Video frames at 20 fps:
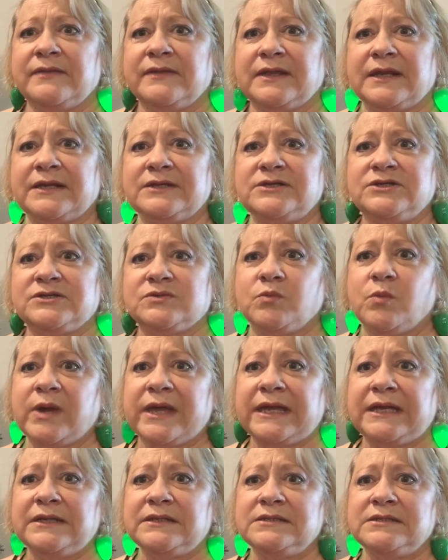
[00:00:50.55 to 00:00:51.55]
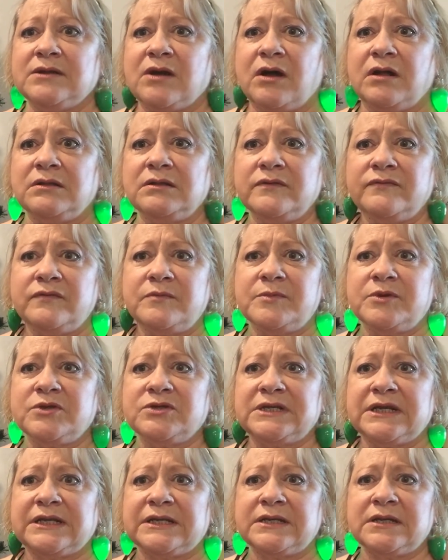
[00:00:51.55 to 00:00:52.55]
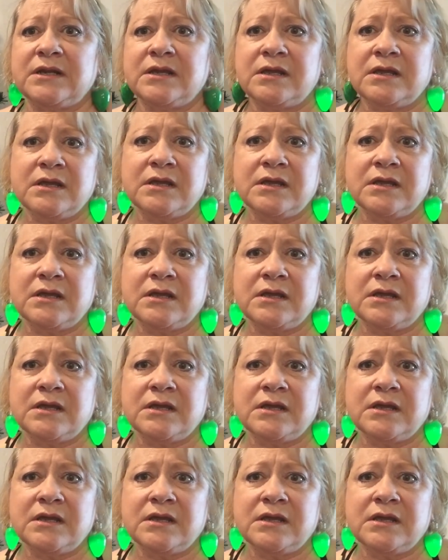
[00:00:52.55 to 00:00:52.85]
that I just winged. All of them are done